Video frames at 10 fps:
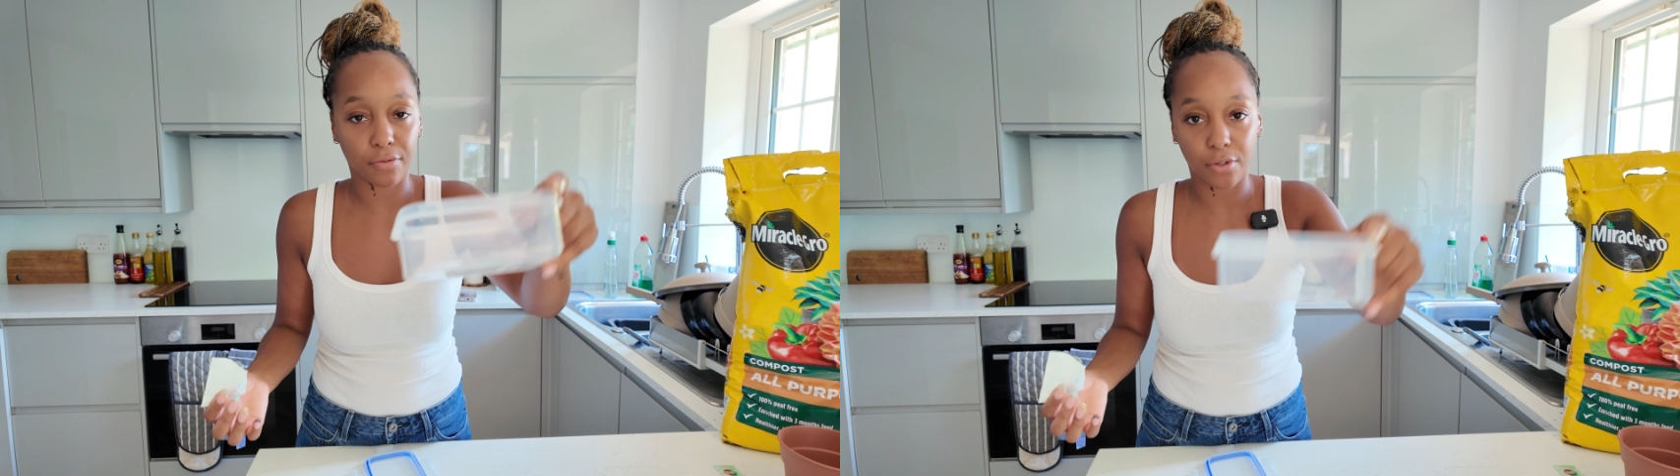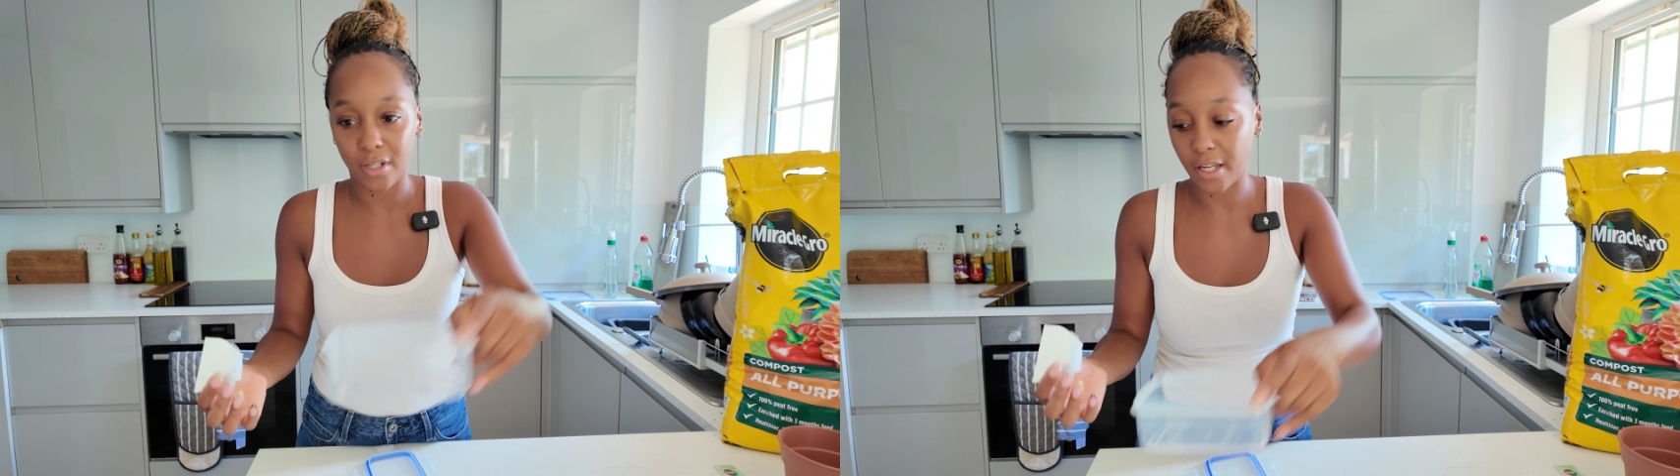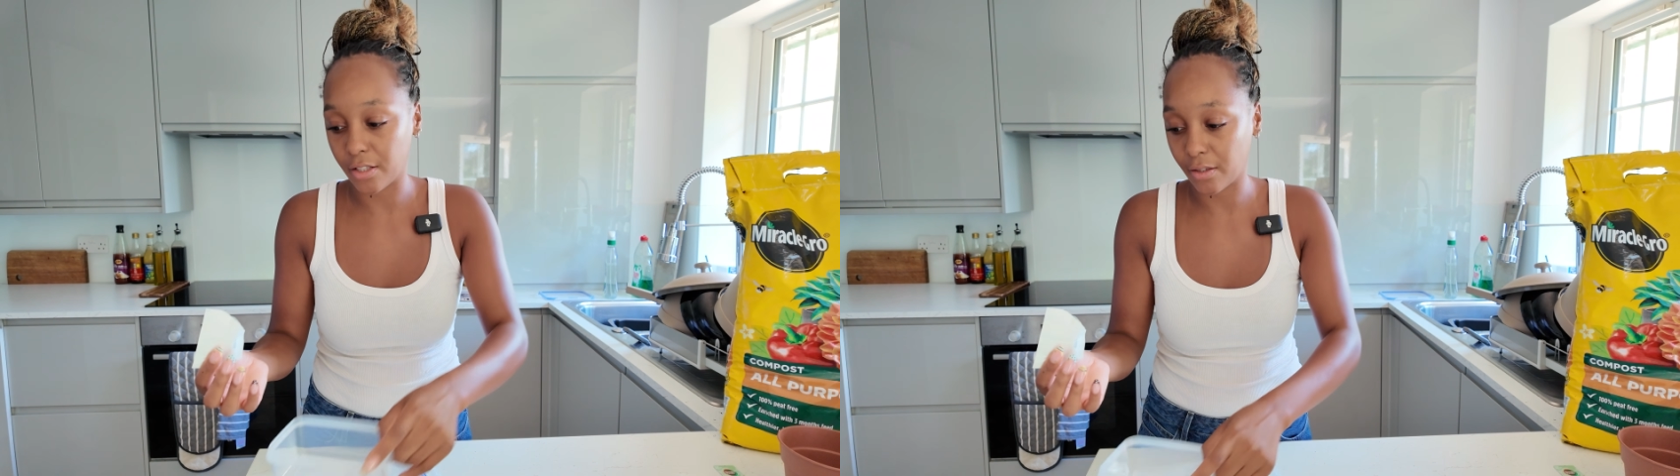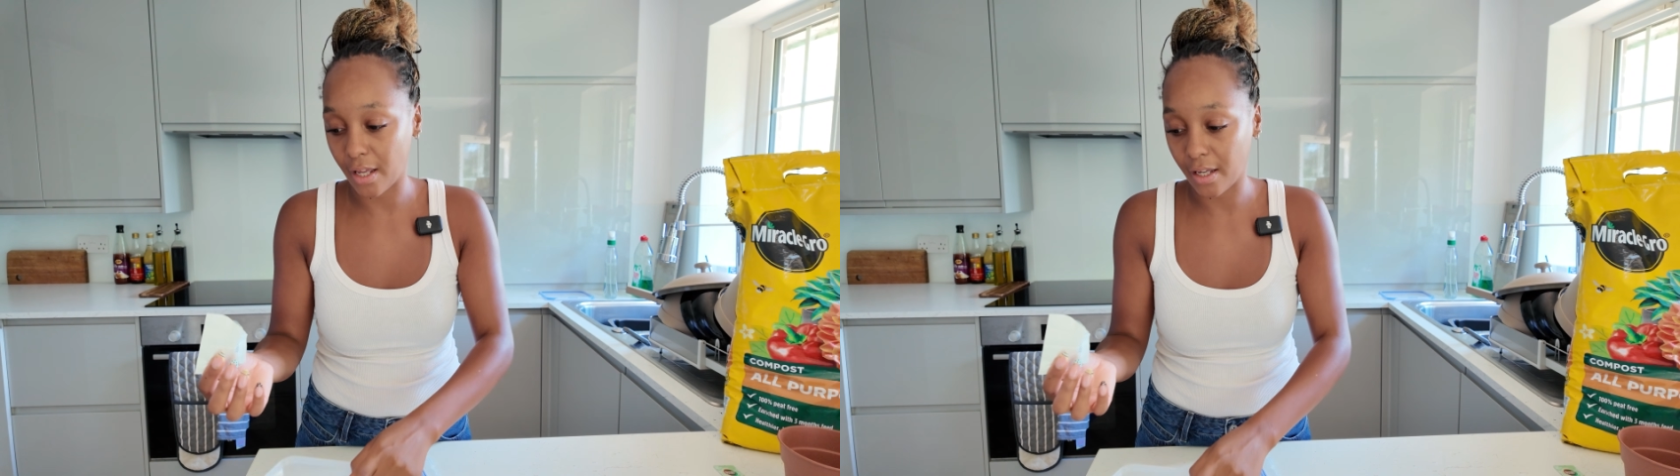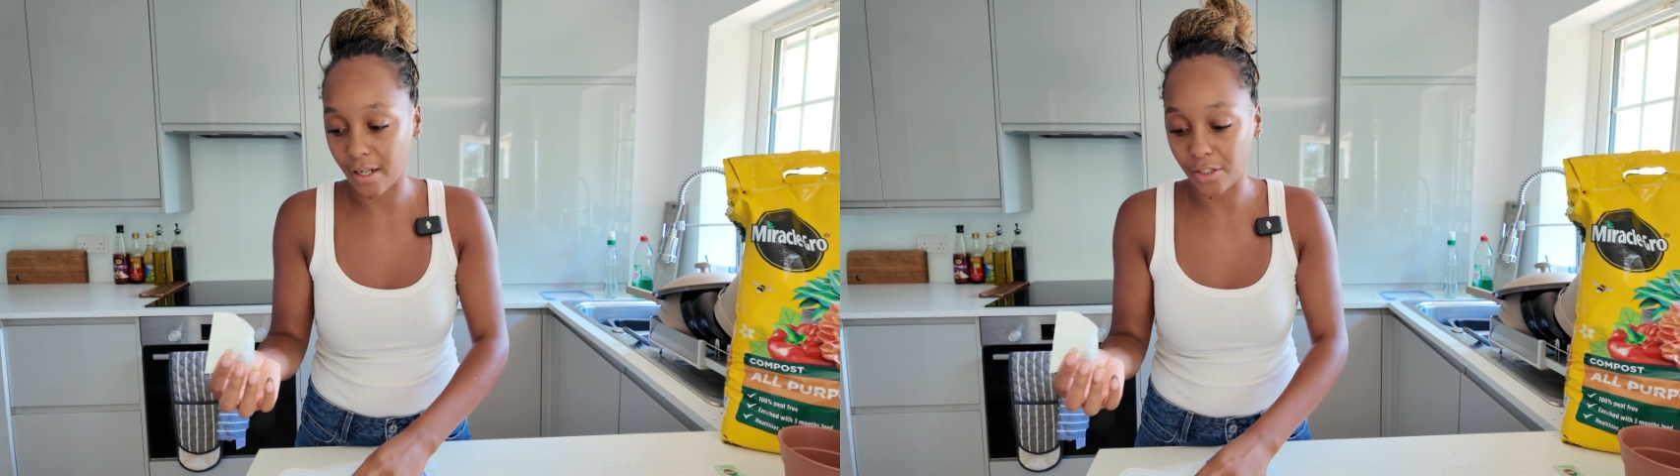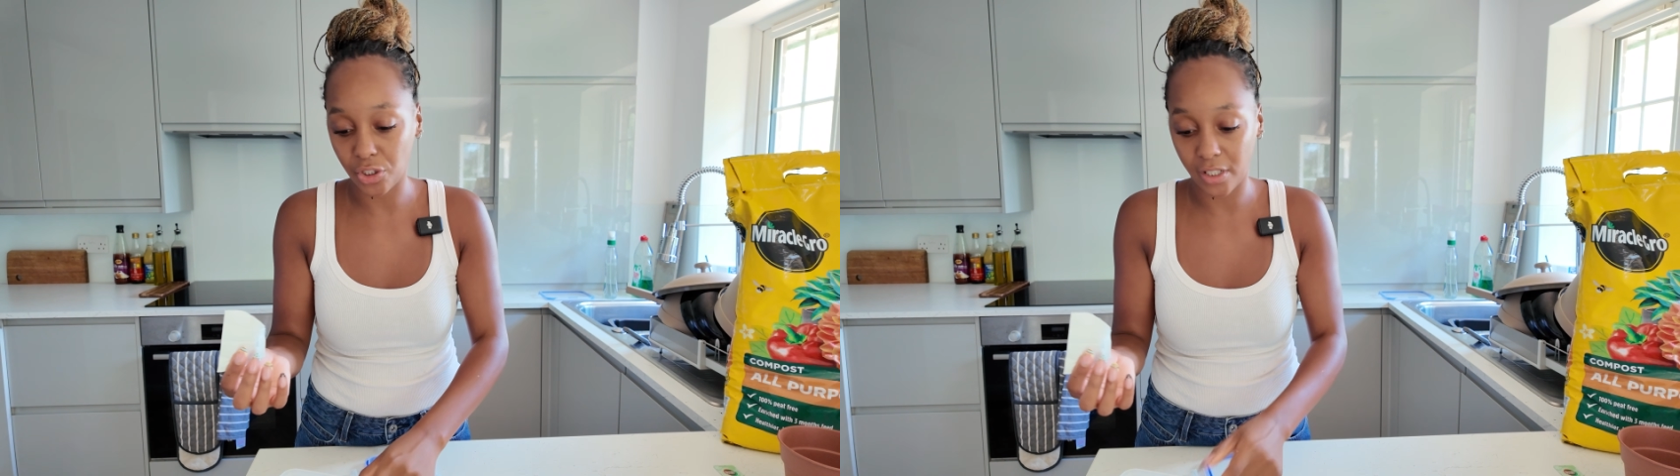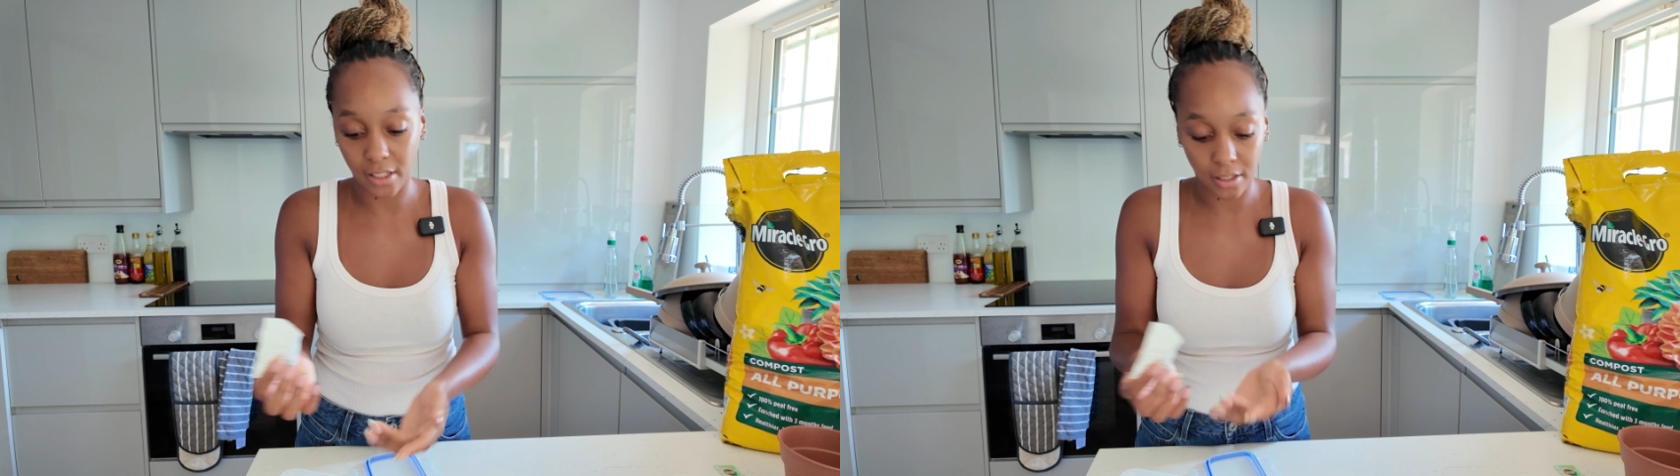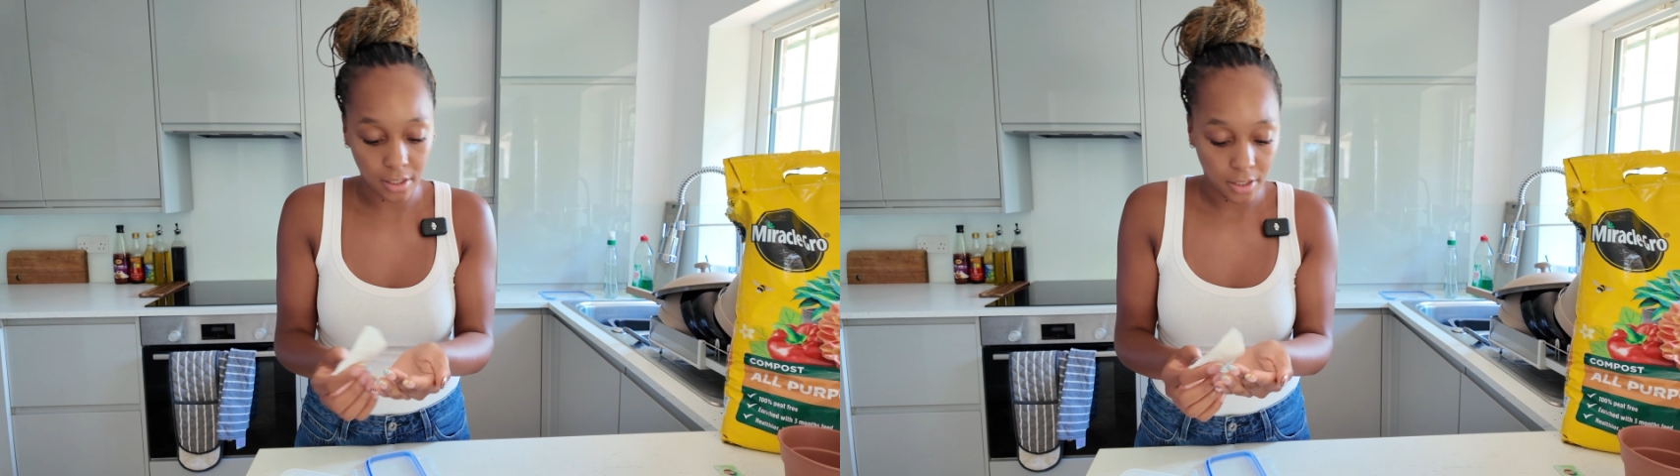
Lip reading: few days so they can actually